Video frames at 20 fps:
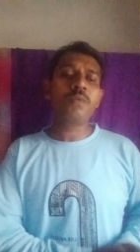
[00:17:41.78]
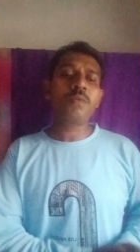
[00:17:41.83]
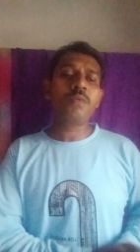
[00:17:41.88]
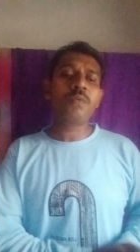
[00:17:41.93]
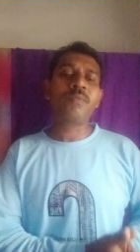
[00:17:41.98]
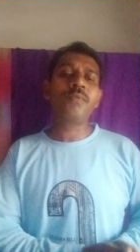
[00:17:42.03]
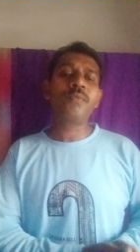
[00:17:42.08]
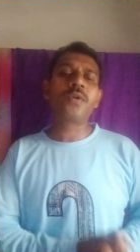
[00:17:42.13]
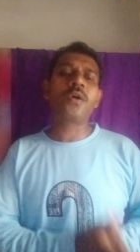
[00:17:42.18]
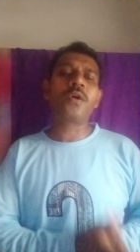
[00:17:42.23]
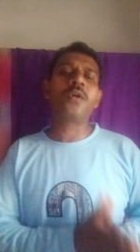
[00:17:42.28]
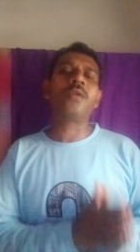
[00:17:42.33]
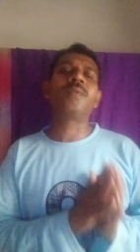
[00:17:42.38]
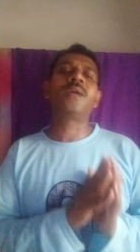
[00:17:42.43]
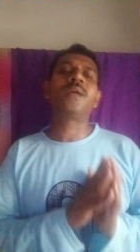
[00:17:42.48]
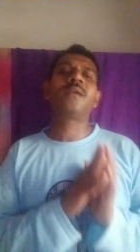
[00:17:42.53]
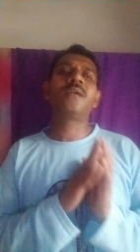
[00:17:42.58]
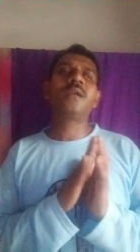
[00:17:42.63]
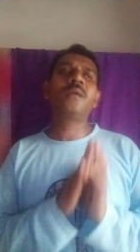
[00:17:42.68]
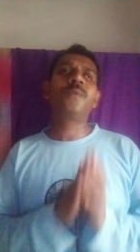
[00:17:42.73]
form of
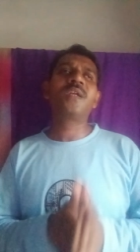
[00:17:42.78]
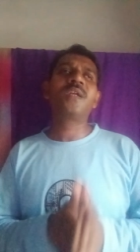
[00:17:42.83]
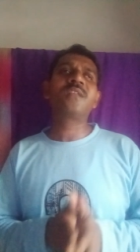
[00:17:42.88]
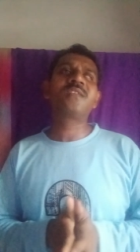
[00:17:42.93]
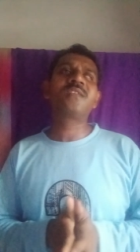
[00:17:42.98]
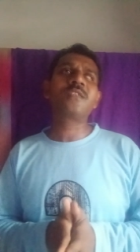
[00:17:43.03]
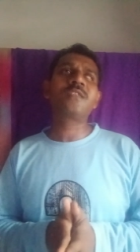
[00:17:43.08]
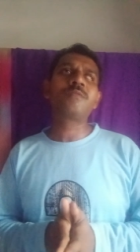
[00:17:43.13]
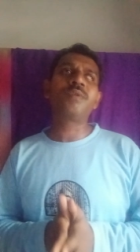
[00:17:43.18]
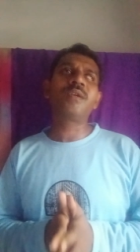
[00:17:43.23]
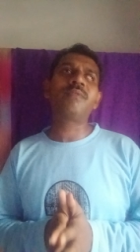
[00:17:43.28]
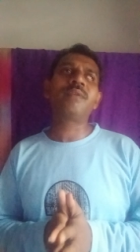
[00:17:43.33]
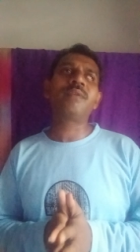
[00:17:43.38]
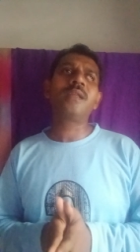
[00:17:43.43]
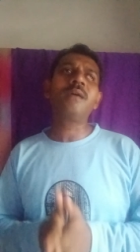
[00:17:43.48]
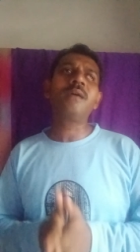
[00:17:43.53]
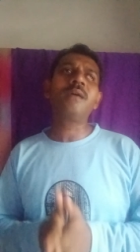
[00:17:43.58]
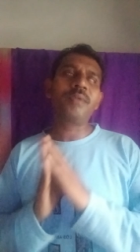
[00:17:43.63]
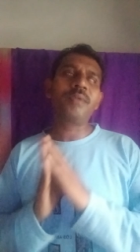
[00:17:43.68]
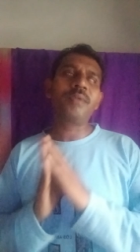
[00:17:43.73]
difference between the